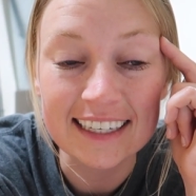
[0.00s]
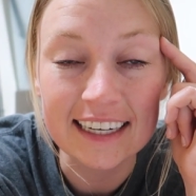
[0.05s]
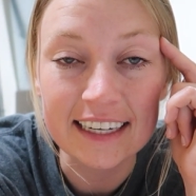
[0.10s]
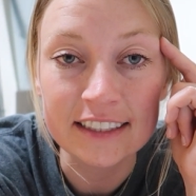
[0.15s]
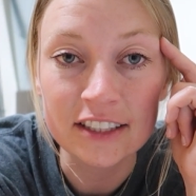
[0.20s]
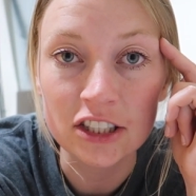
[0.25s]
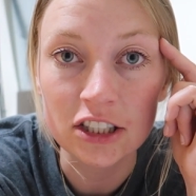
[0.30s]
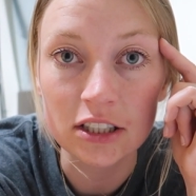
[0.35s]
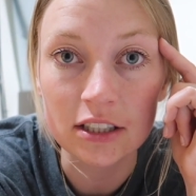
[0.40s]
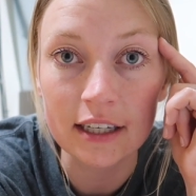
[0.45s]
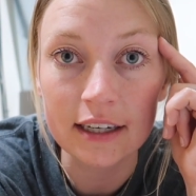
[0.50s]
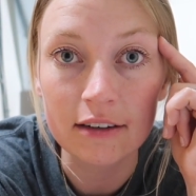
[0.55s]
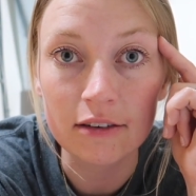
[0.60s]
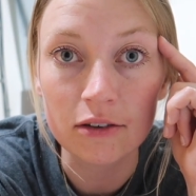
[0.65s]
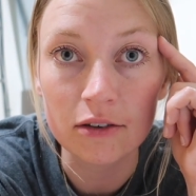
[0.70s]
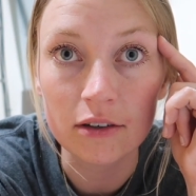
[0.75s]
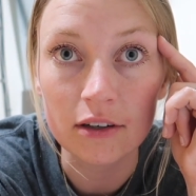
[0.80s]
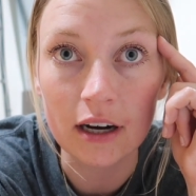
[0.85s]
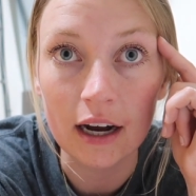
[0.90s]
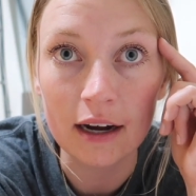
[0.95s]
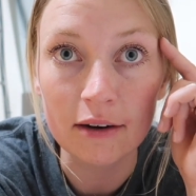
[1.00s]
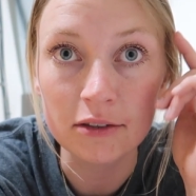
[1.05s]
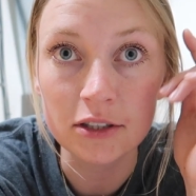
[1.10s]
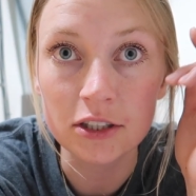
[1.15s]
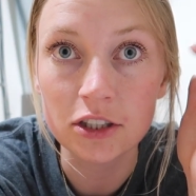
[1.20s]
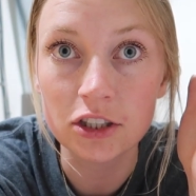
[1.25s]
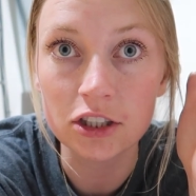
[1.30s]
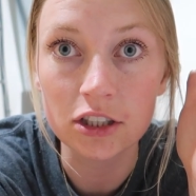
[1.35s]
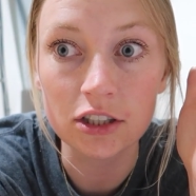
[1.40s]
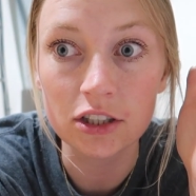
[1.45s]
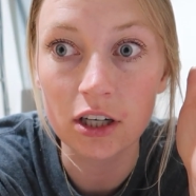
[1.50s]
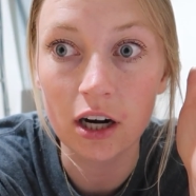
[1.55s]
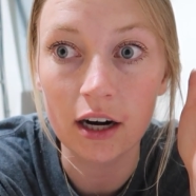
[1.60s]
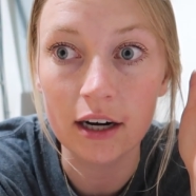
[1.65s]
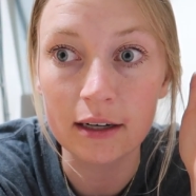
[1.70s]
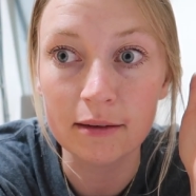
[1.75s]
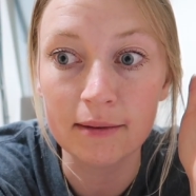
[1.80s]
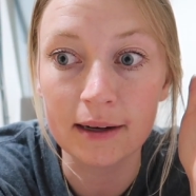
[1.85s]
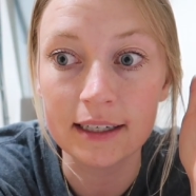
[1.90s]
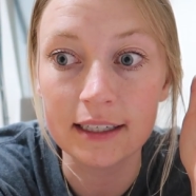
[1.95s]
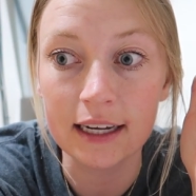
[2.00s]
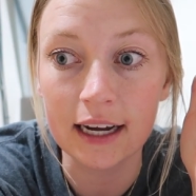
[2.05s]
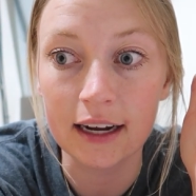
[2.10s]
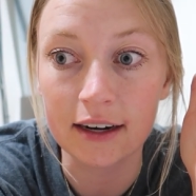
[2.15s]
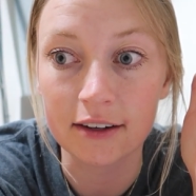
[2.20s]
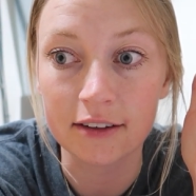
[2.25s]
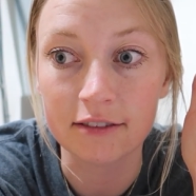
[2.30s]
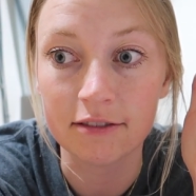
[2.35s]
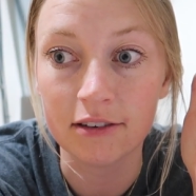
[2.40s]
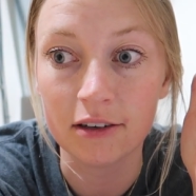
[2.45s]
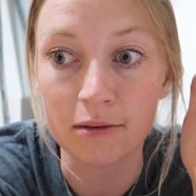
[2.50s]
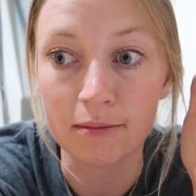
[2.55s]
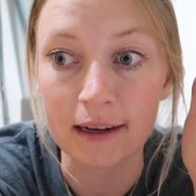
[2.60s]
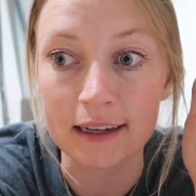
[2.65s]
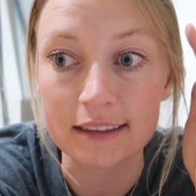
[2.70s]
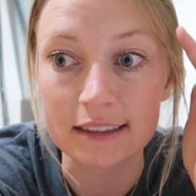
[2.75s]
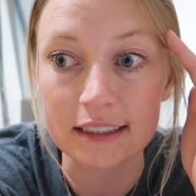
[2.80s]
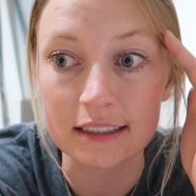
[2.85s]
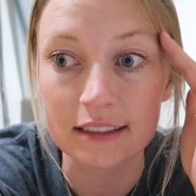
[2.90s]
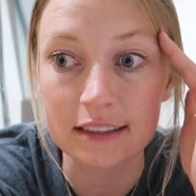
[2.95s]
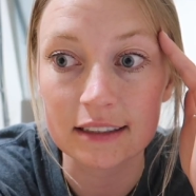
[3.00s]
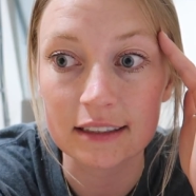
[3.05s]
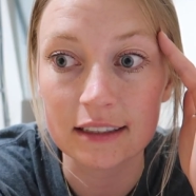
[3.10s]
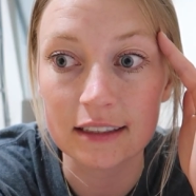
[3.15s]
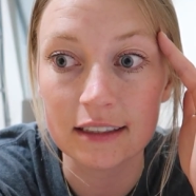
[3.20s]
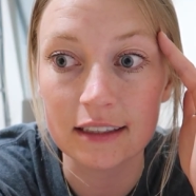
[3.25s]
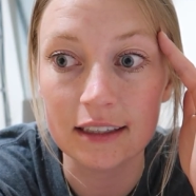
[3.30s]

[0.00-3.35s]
it's just like, I was just talking to my dad on the phone about this.